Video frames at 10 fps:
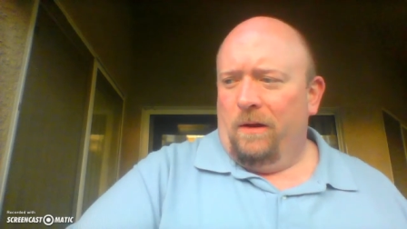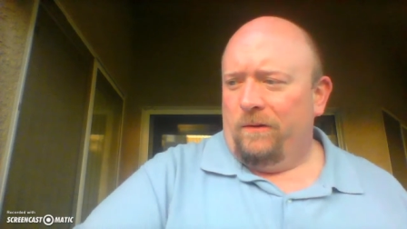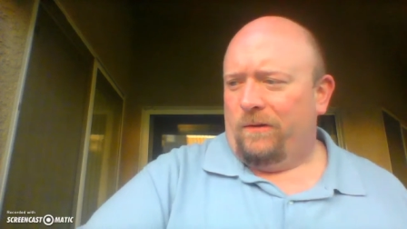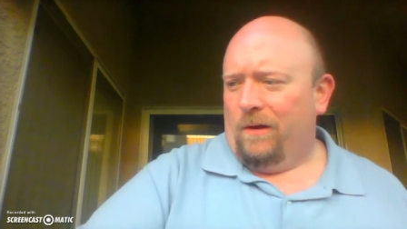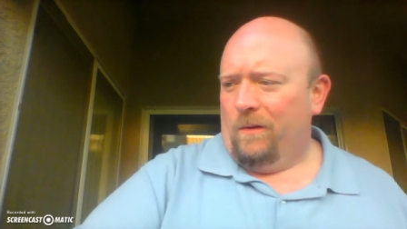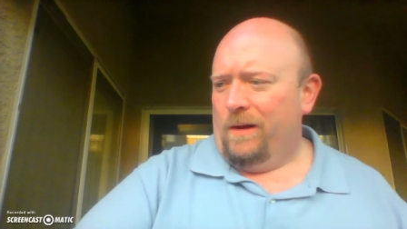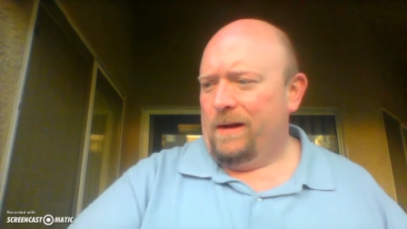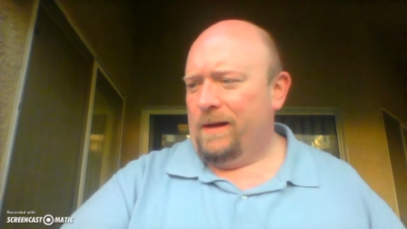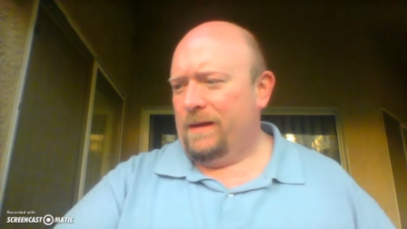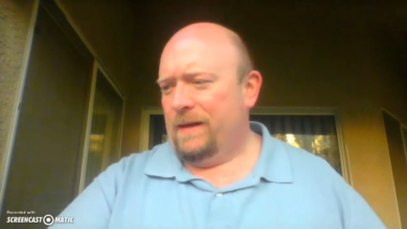So,
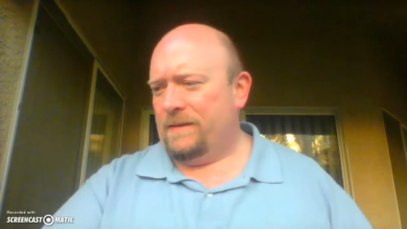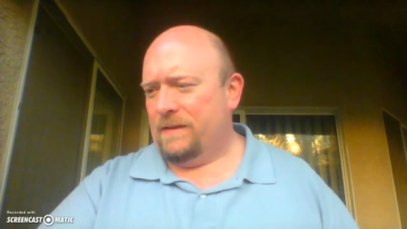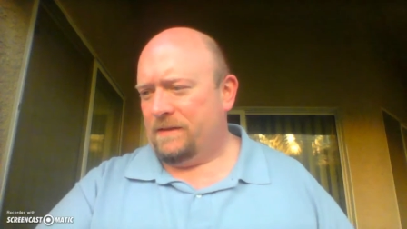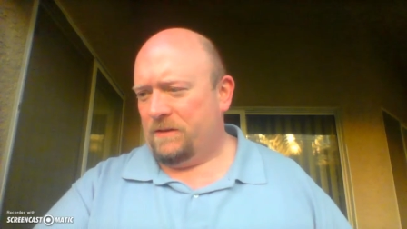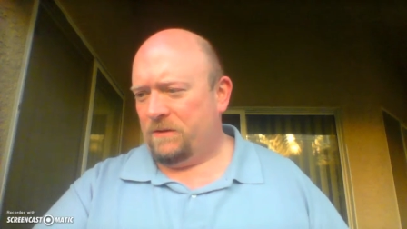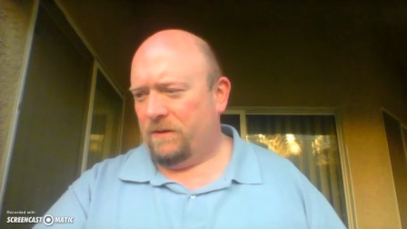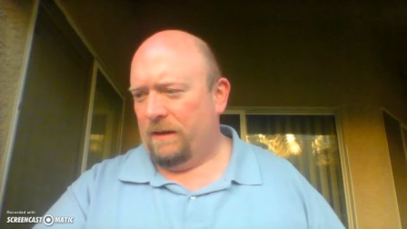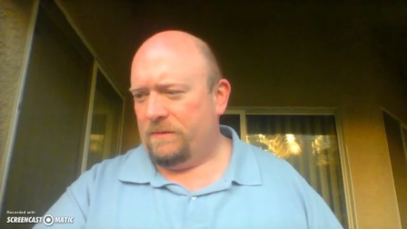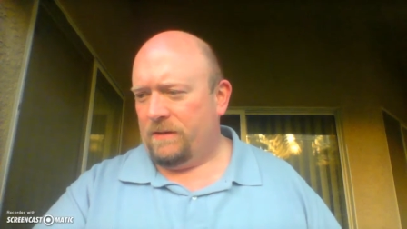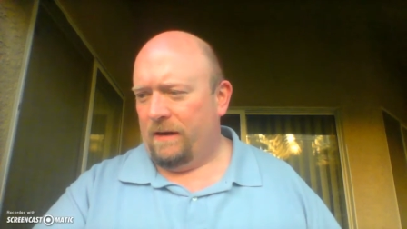as it's
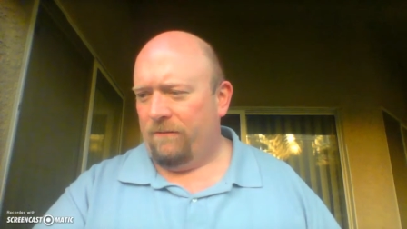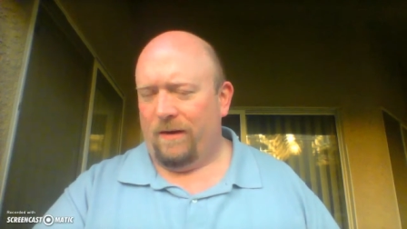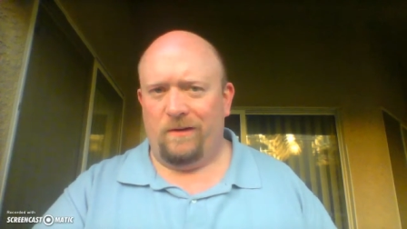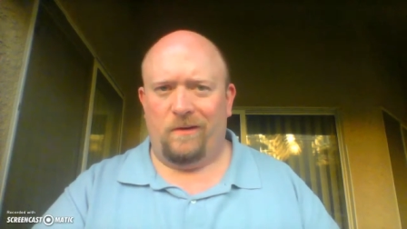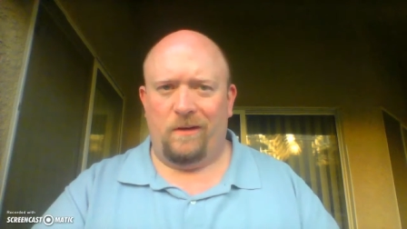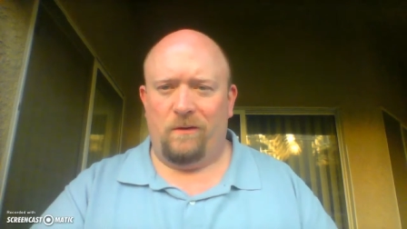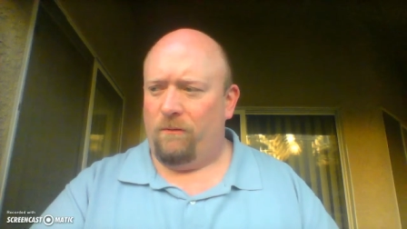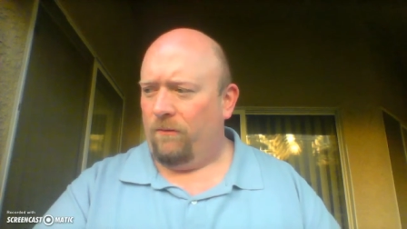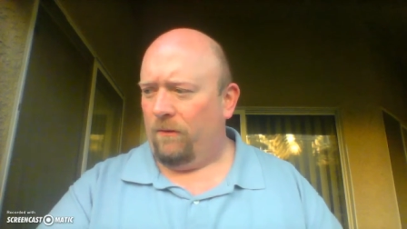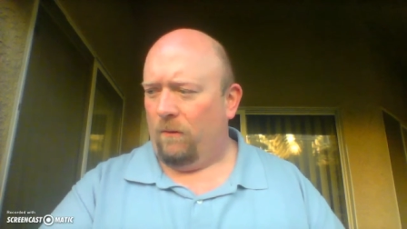described, sci-fi subs
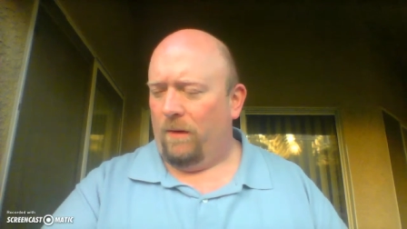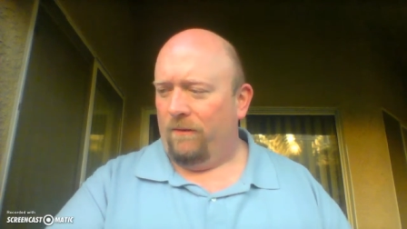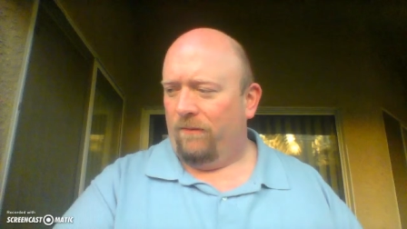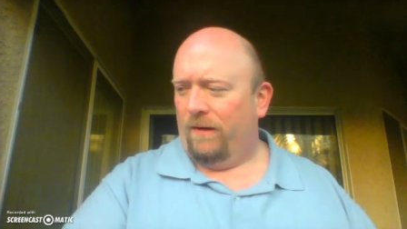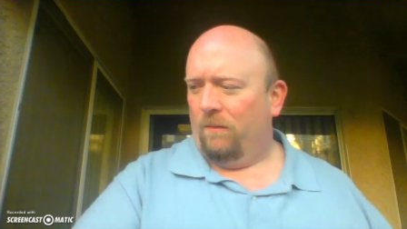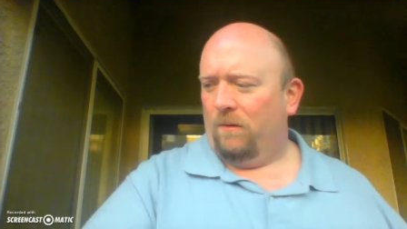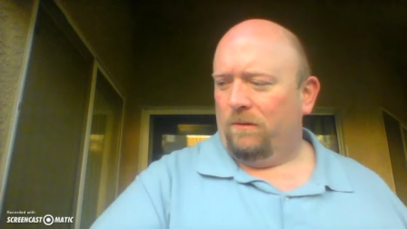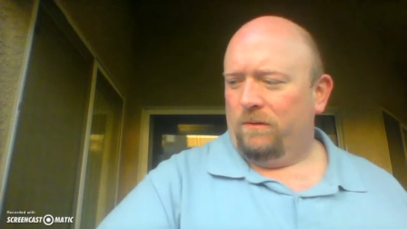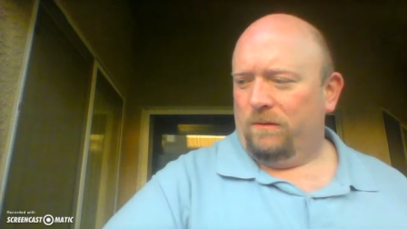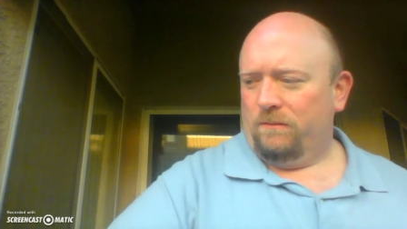for a Wi-Fi
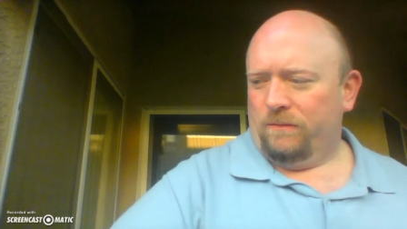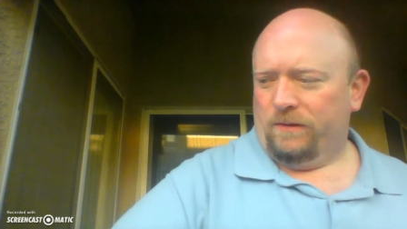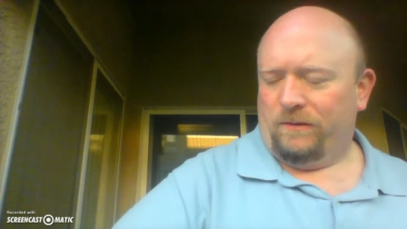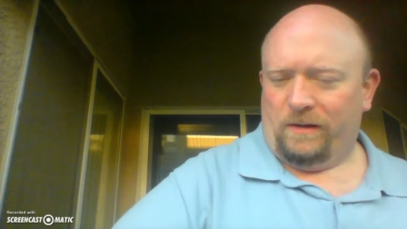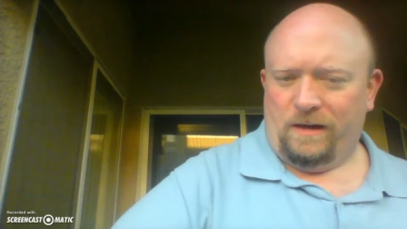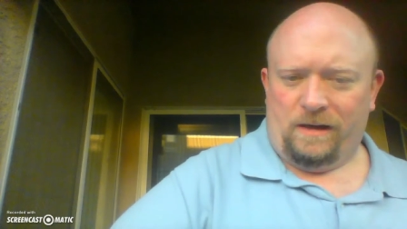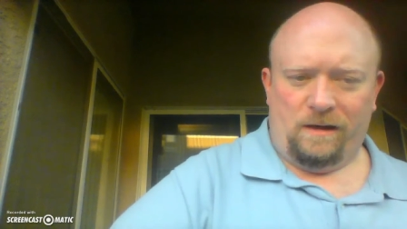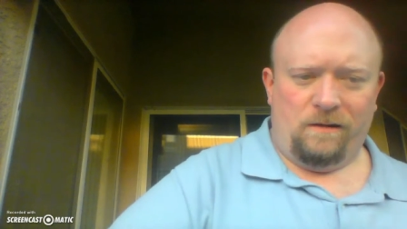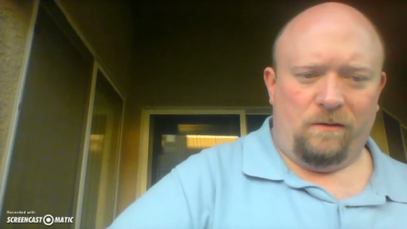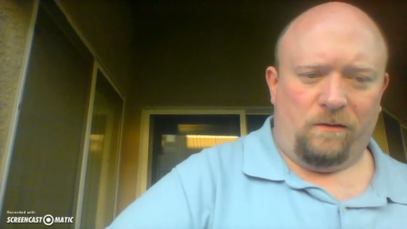world. Oh, there's the
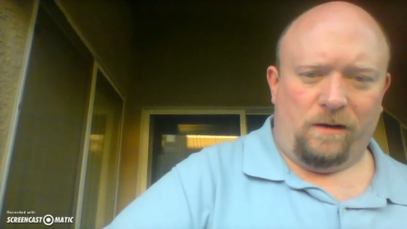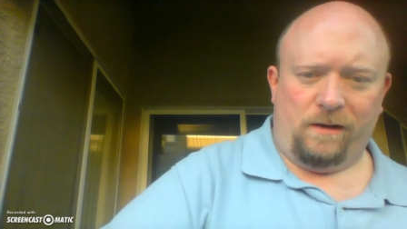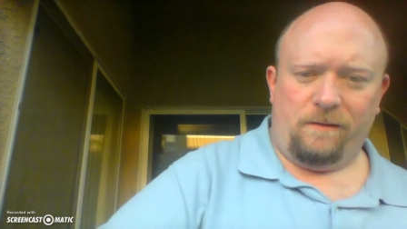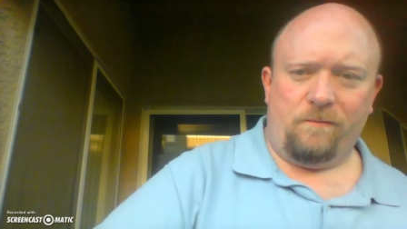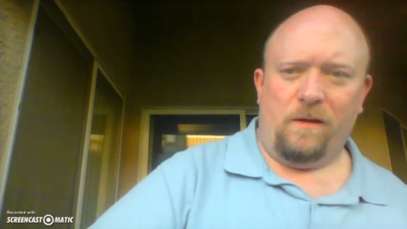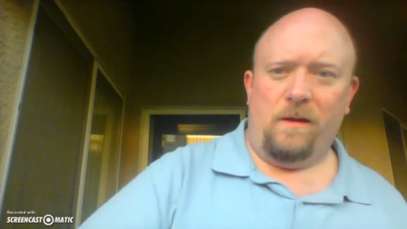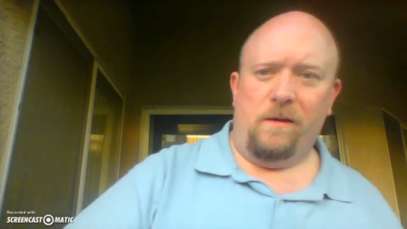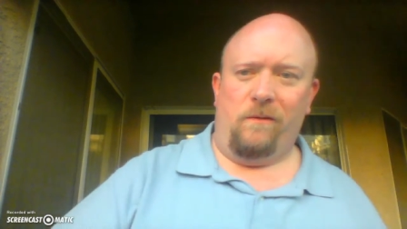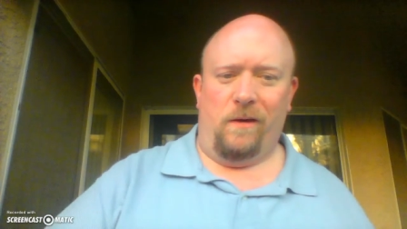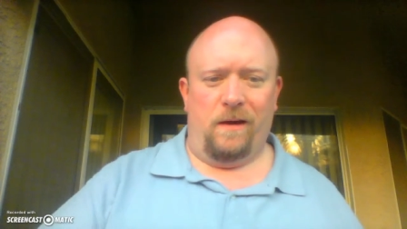kitty. Okay,
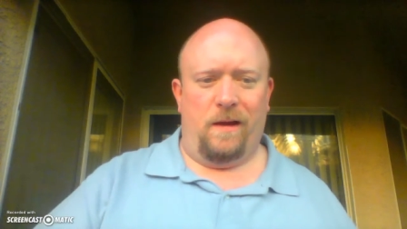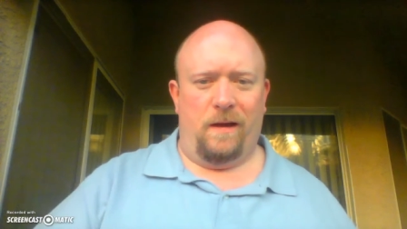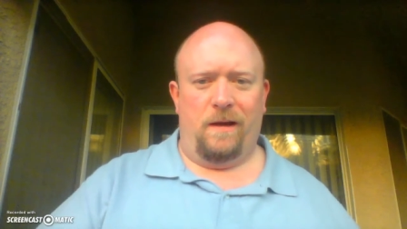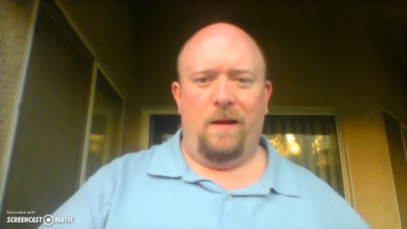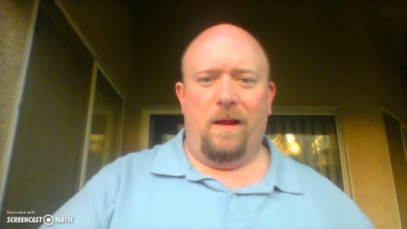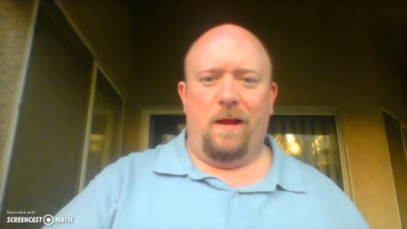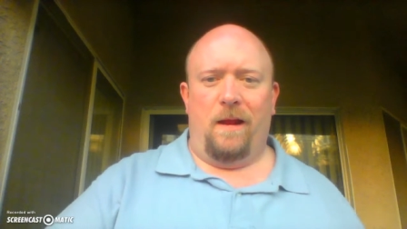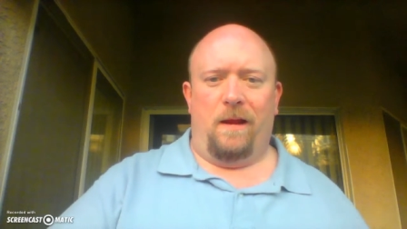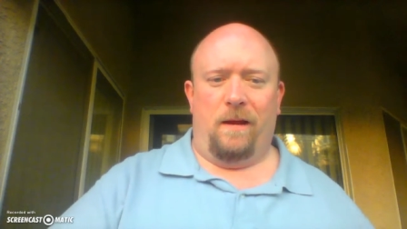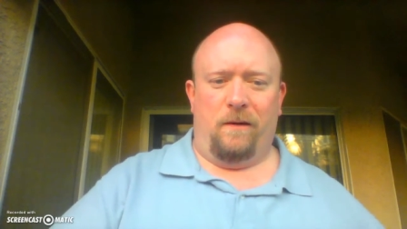see you, kitty.
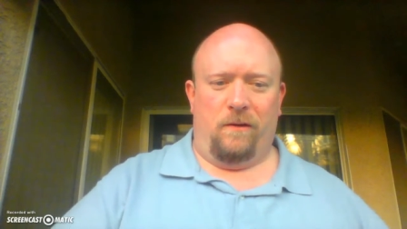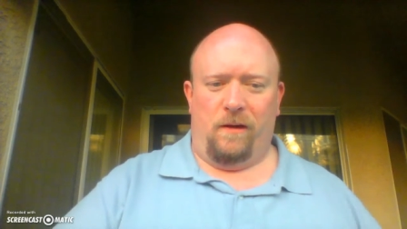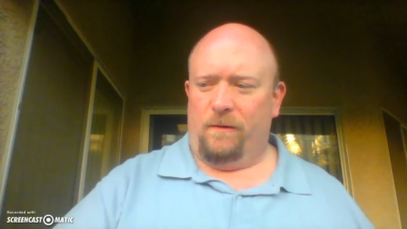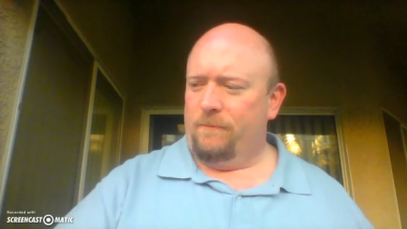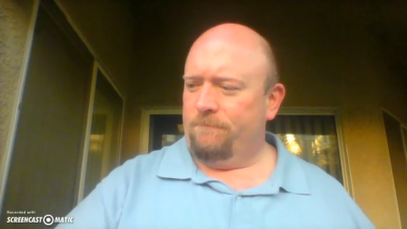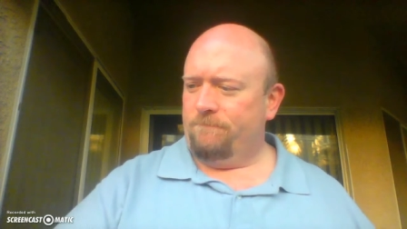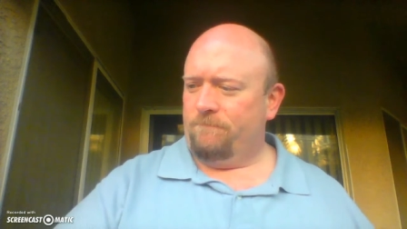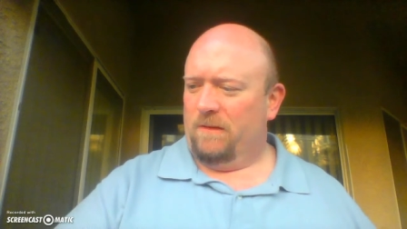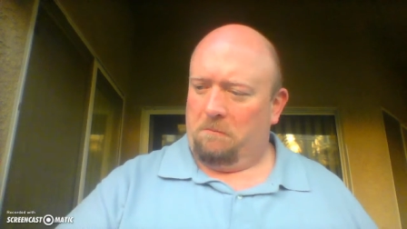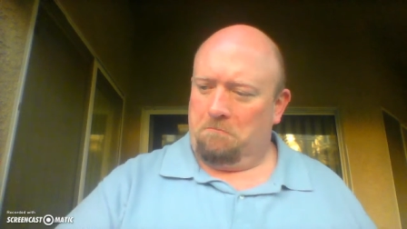And
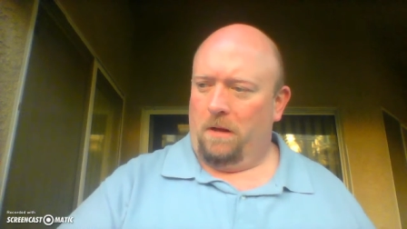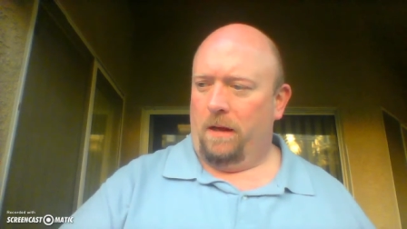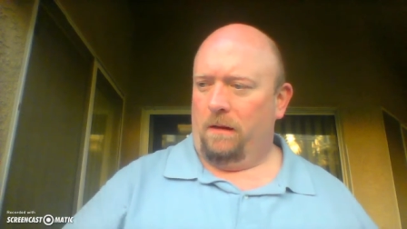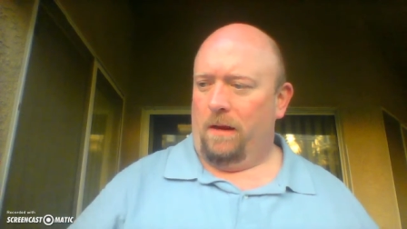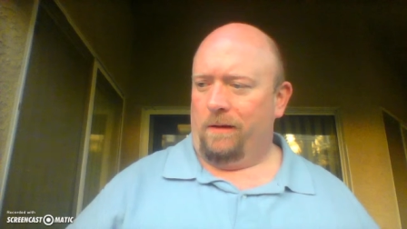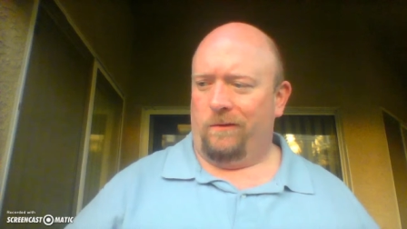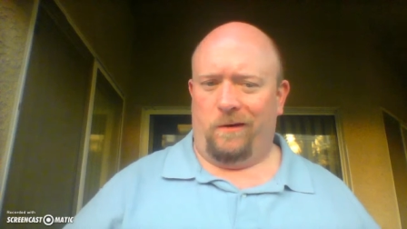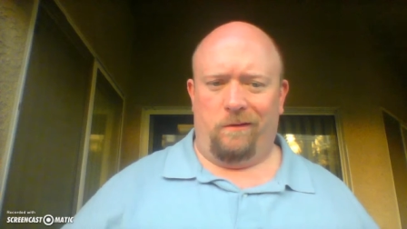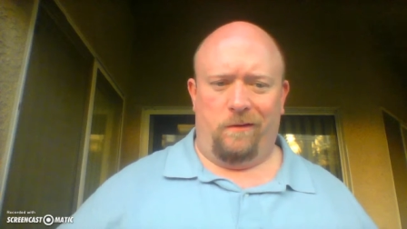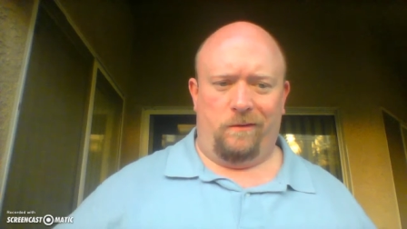hell, I don't
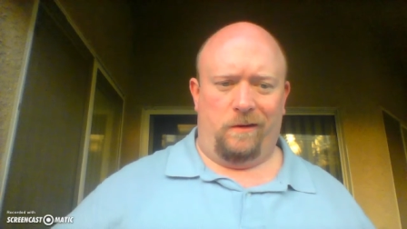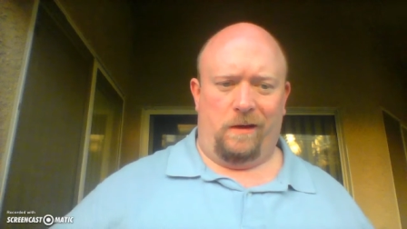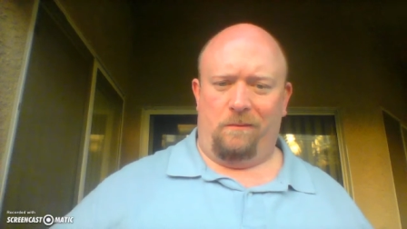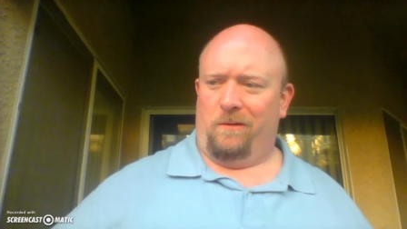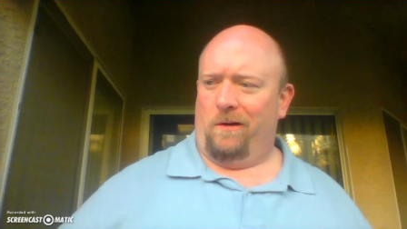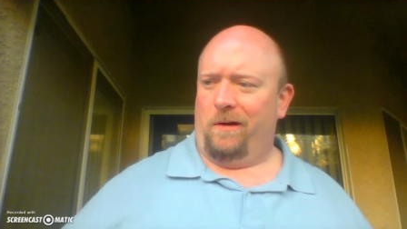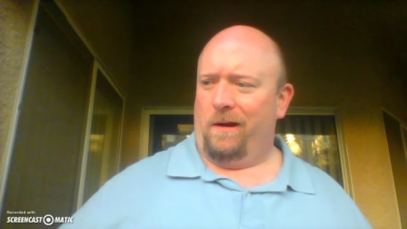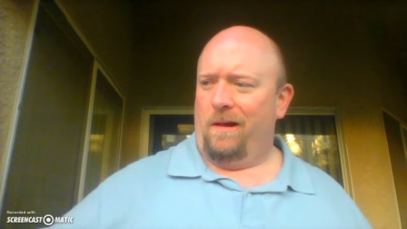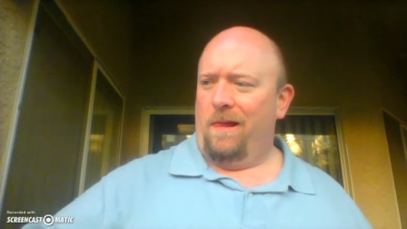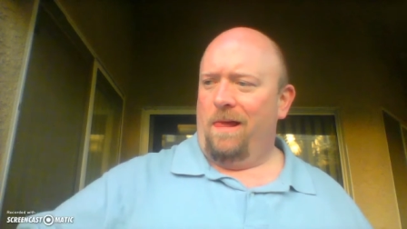see any reason to keep
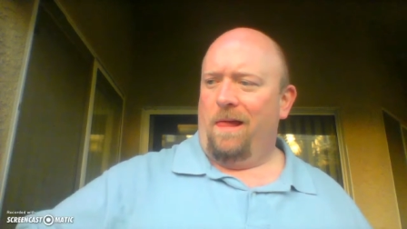talking.